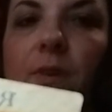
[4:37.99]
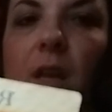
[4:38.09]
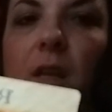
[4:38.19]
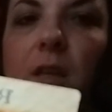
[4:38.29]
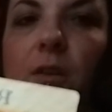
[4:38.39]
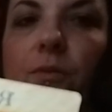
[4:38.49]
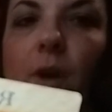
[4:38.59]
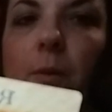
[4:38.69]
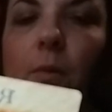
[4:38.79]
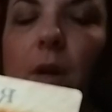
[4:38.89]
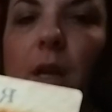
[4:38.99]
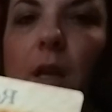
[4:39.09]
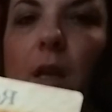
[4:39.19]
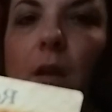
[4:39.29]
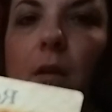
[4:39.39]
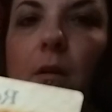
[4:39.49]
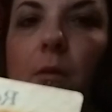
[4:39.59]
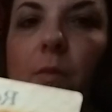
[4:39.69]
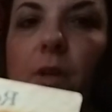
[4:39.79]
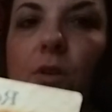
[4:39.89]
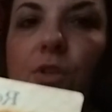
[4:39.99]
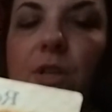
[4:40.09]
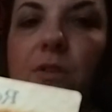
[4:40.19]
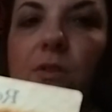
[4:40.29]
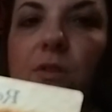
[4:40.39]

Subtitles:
negative vibrating energies